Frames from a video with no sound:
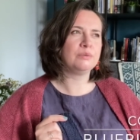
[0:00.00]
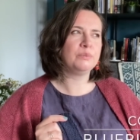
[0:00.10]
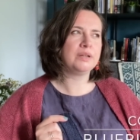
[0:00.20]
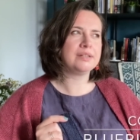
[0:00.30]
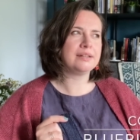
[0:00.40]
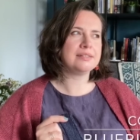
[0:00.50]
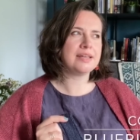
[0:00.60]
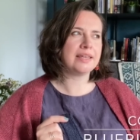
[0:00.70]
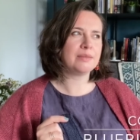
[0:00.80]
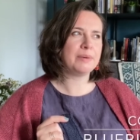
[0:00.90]
when did I
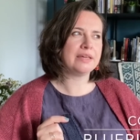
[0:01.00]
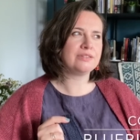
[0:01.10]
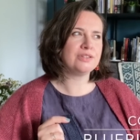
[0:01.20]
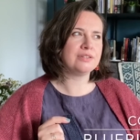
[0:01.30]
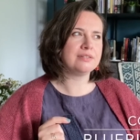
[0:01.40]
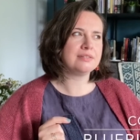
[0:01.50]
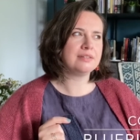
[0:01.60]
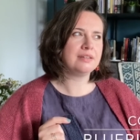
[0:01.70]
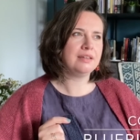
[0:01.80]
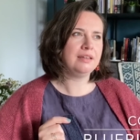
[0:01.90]
take the pictures?
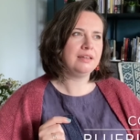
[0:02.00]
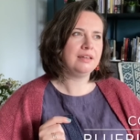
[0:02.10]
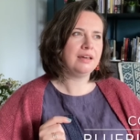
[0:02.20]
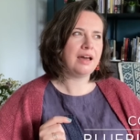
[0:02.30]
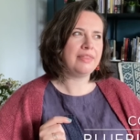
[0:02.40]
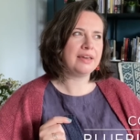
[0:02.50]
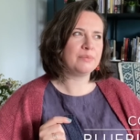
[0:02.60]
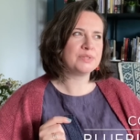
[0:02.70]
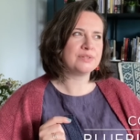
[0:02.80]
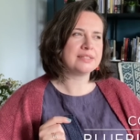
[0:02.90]
I think it
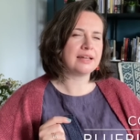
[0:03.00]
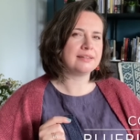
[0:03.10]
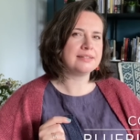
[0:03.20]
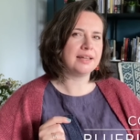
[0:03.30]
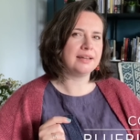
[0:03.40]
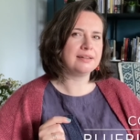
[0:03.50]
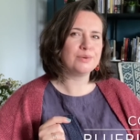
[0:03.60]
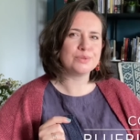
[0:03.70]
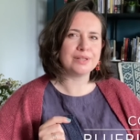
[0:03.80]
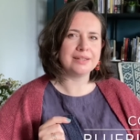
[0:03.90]
was on Saturday
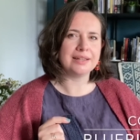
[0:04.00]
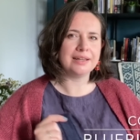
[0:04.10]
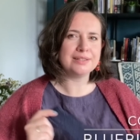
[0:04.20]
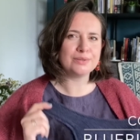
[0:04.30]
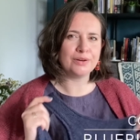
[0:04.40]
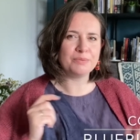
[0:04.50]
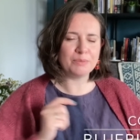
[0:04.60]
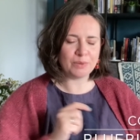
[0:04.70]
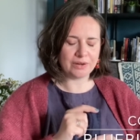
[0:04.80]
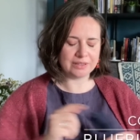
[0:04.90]
or Sunday. So I've been
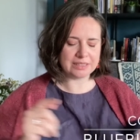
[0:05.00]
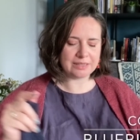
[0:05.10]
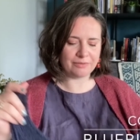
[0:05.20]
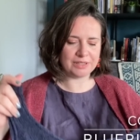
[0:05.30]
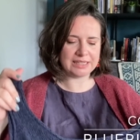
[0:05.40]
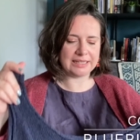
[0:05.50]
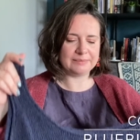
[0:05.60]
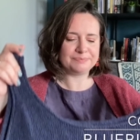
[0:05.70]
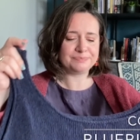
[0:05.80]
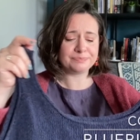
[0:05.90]
wearing this every day.
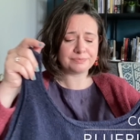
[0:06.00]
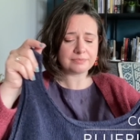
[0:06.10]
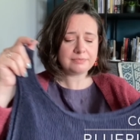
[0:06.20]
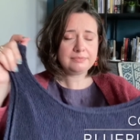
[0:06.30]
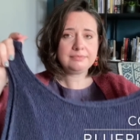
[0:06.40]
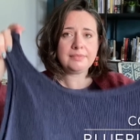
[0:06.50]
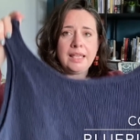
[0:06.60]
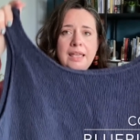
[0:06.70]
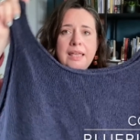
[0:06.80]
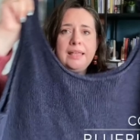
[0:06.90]

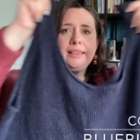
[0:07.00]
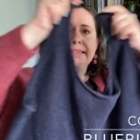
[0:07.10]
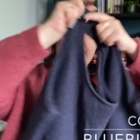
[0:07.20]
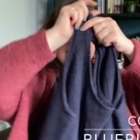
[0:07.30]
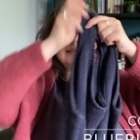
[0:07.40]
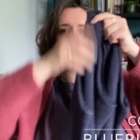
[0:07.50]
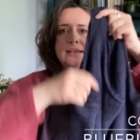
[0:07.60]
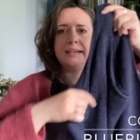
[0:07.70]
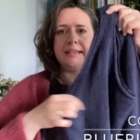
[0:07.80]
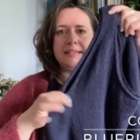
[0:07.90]
This
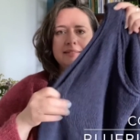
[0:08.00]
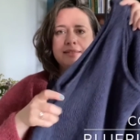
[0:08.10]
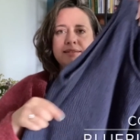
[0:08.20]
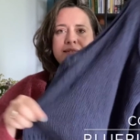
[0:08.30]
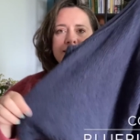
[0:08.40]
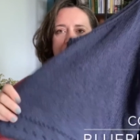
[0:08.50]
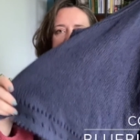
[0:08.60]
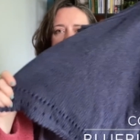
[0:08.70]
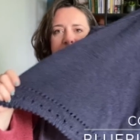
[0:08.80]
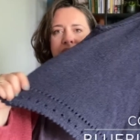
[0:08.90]
is
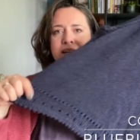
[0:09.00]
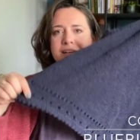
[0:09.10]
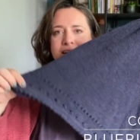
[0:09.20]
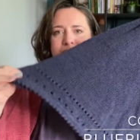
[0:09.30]
such a nice